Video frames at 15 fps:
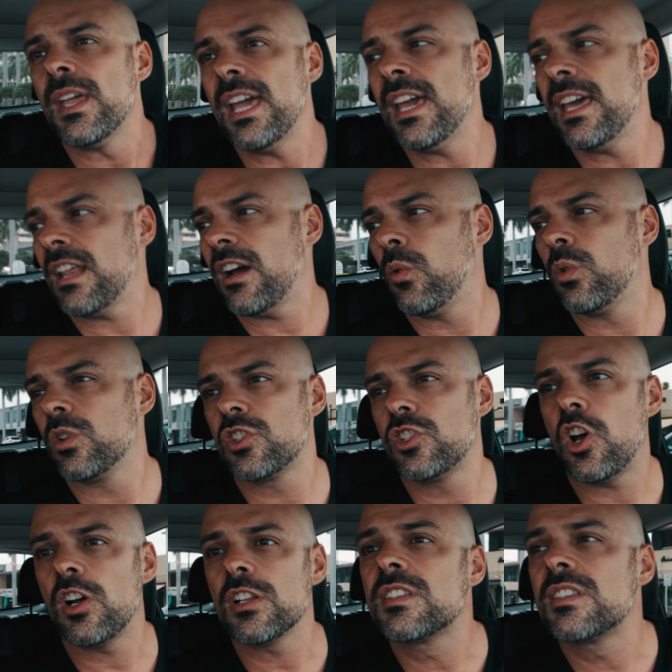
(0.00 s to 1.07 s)
and I was
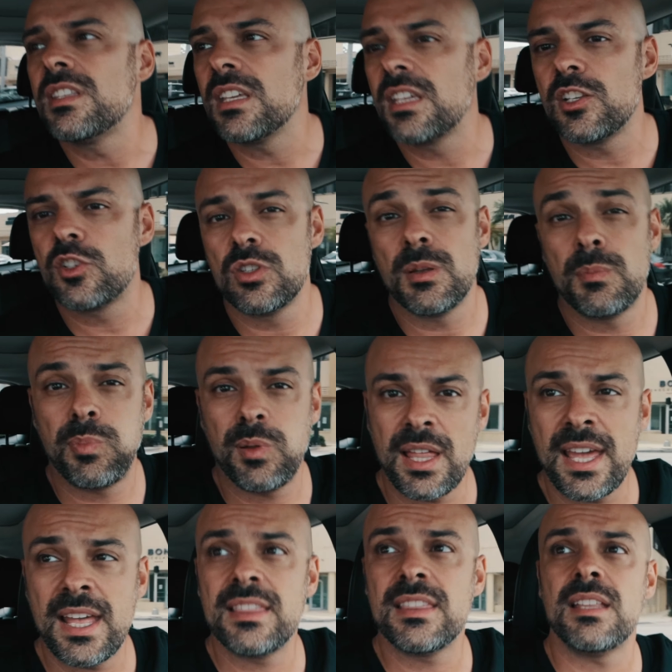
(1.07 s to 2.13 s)
not sticking to the
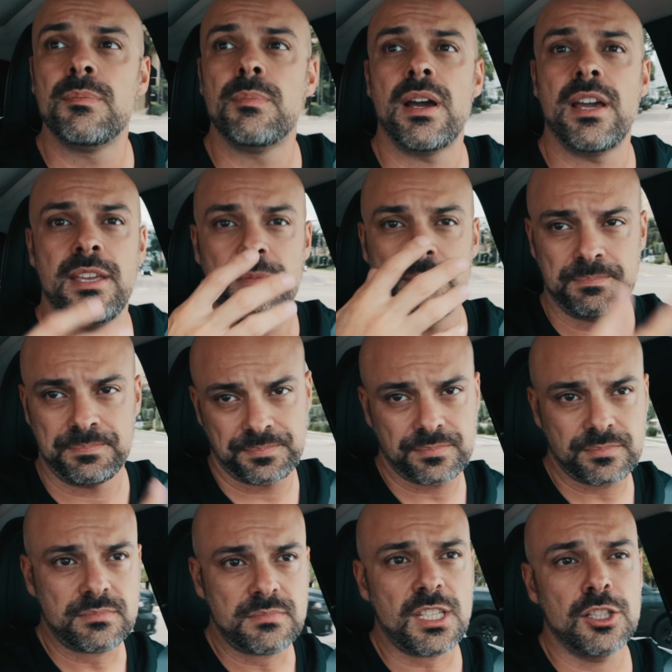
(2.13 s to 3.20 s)
plan that my
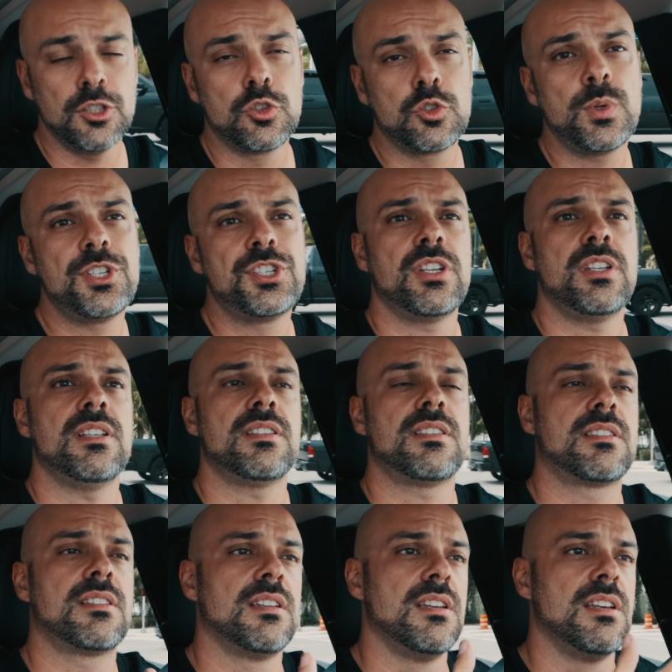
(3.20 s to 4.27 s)

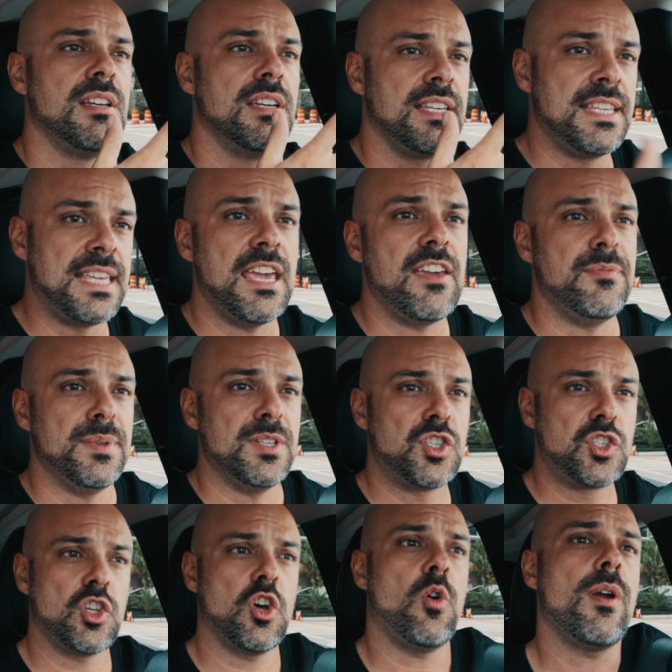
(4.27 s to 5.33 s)
nutritionist gave me.
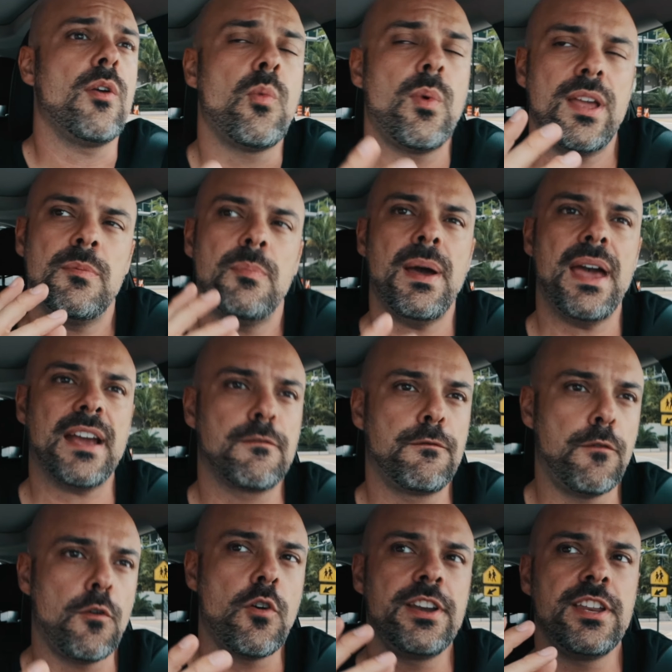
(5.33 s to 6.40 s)
So I went back
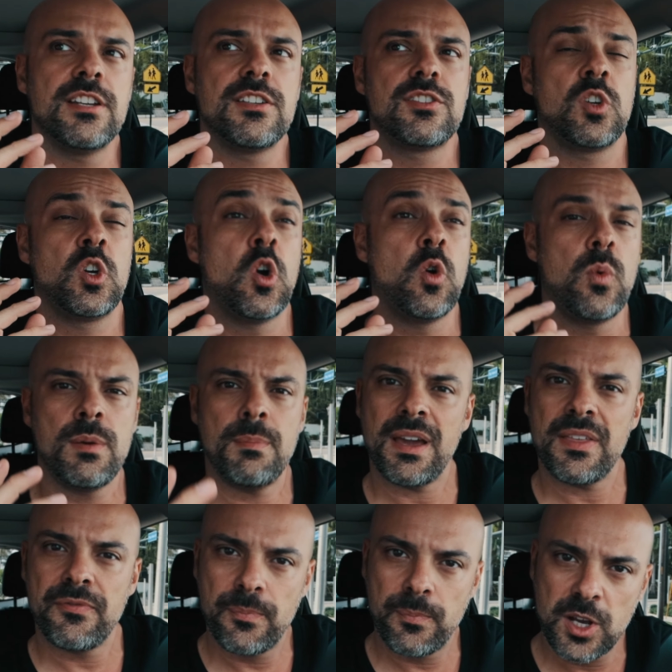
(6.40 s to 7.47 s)
four years ago when
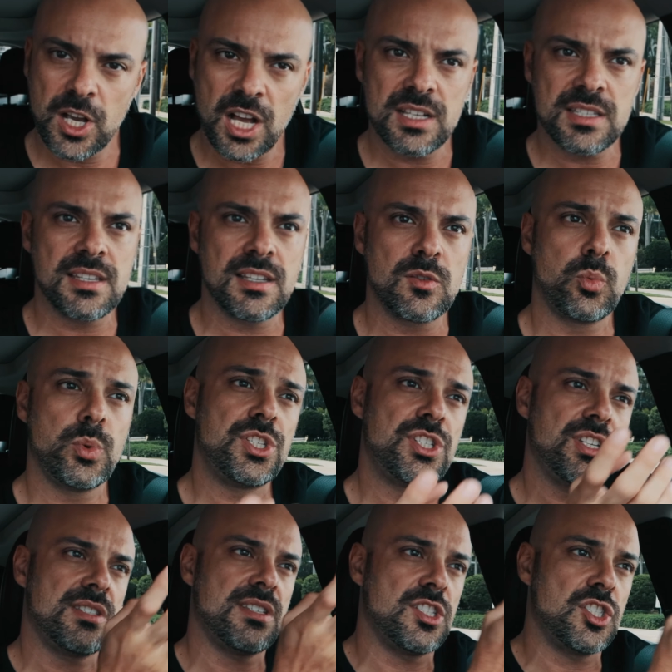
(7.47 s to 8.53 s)
my cousin,
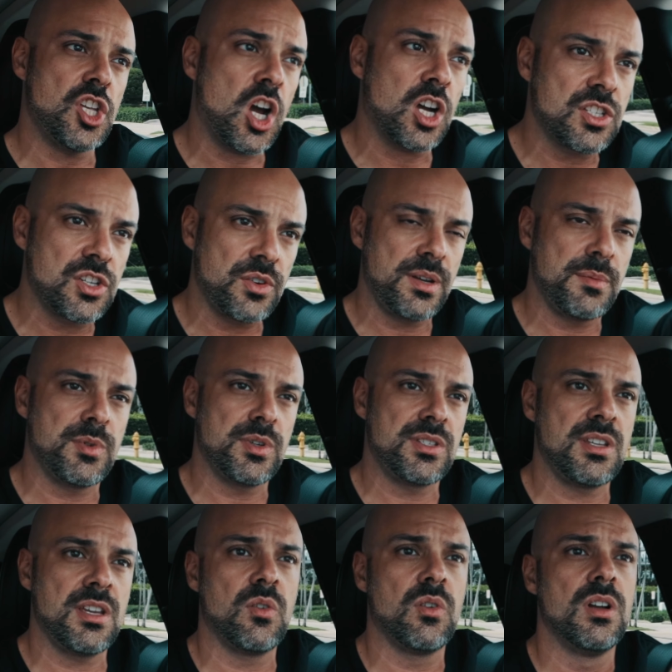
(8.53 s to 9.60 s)
which is a doctor in
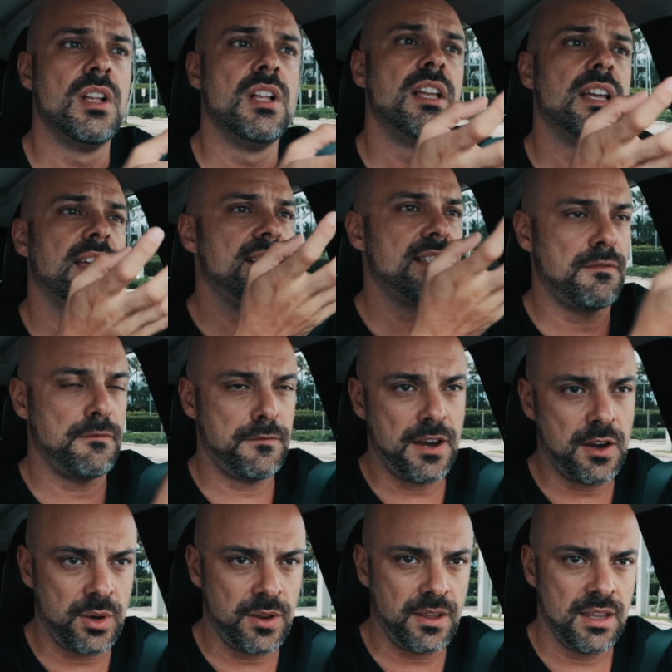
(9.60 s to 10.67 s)
Brazil, he's a
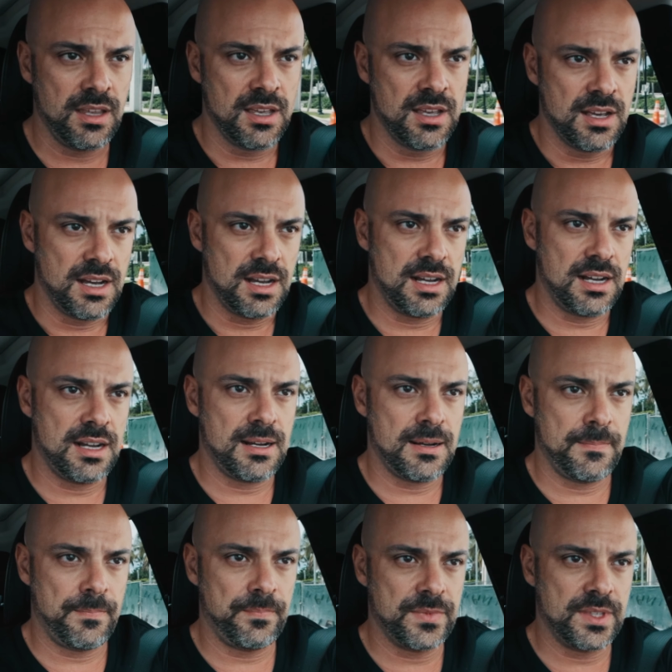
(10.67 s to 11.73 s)
very
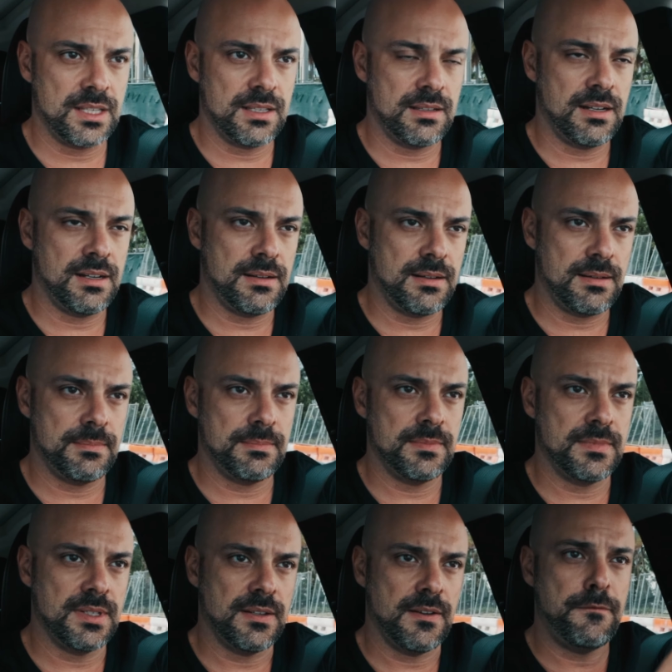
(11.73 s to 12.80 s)
um,
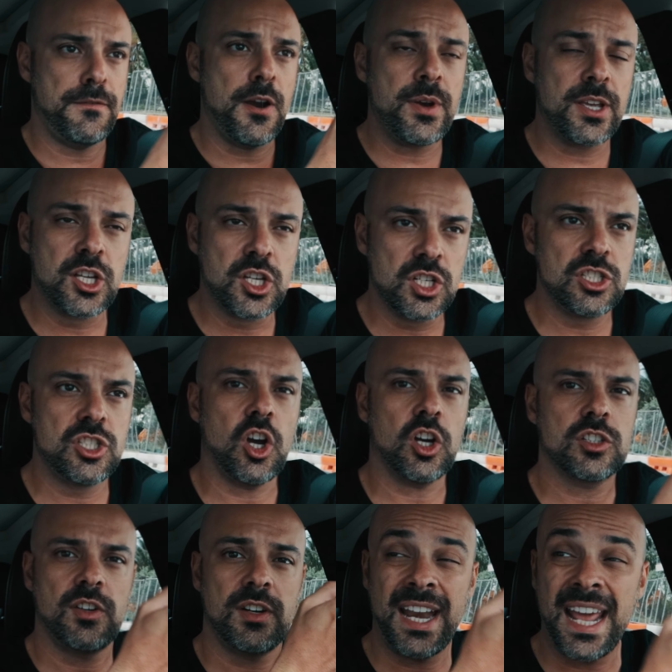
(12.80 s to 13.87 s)
um, a very good
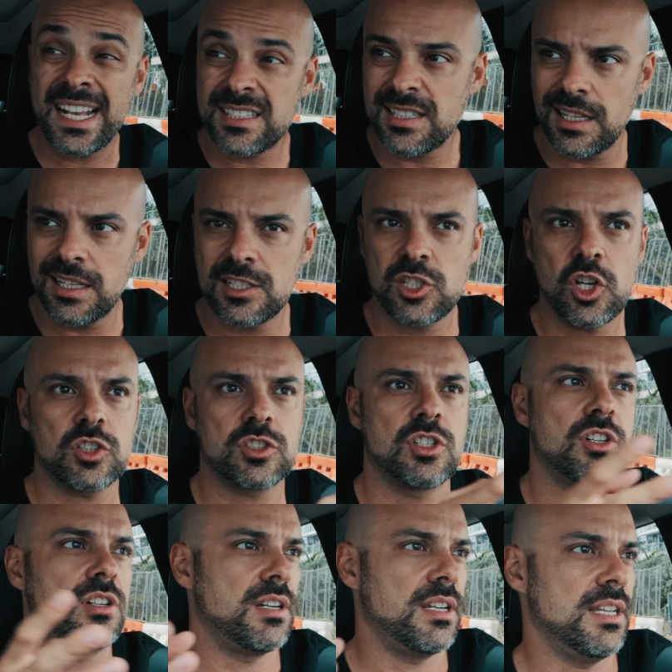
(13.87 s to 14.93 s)
doctor, an excellent
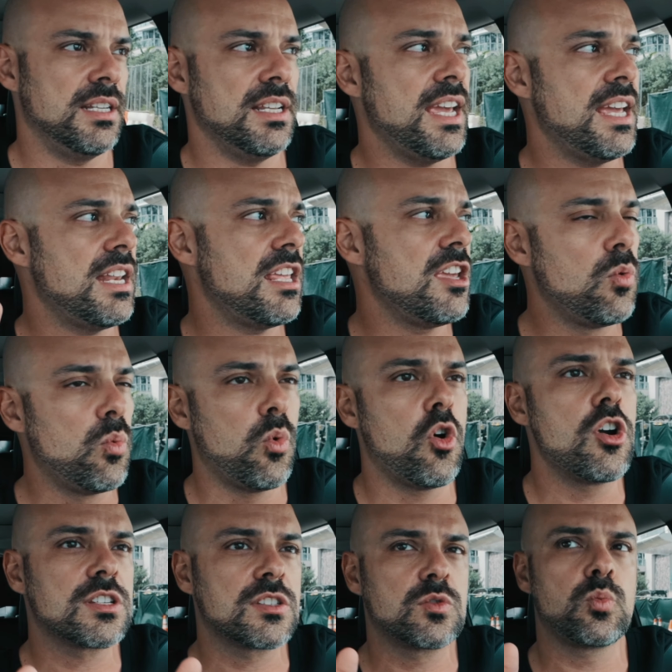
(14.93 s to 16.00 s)
doctor, and, and he
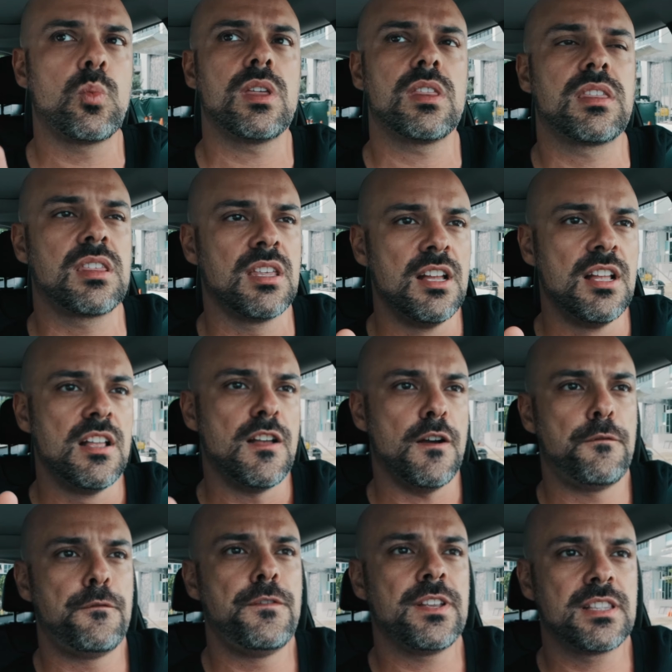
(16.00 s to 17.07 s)
works with
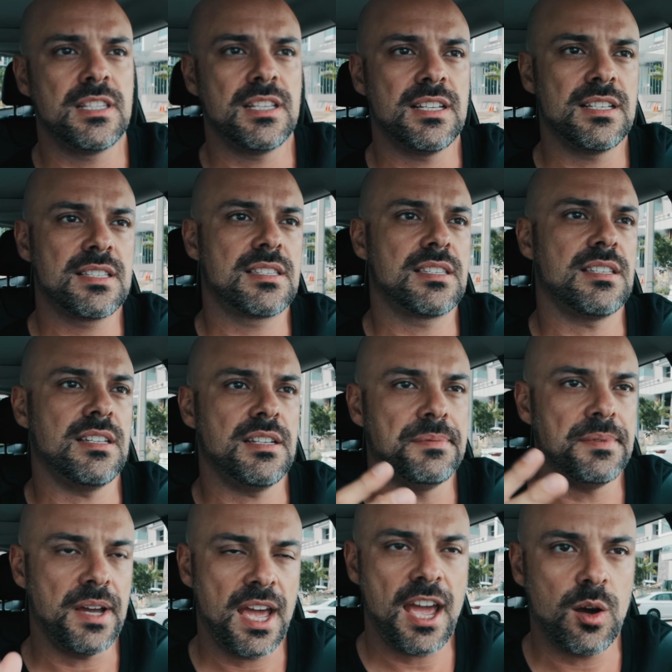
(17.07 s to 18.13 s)
fitness,
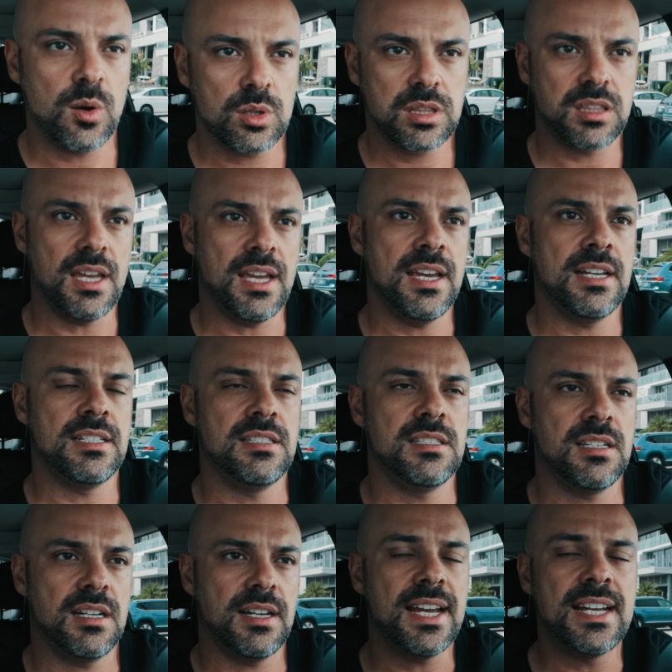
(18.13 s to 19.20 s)
health,
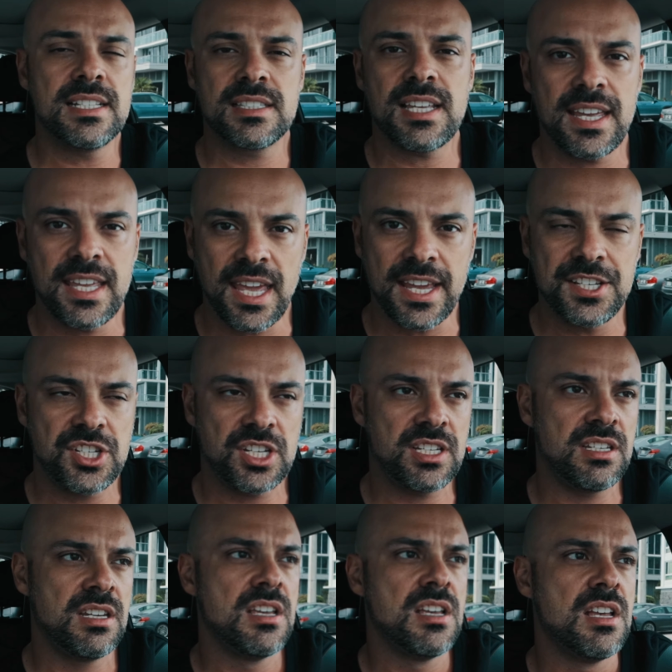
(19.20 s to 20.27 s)
and uh,
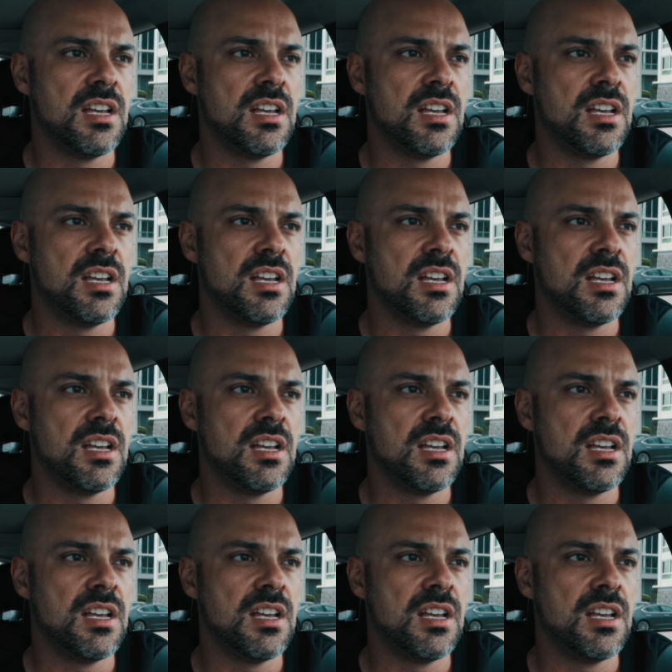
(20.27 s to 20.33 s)
anti-aging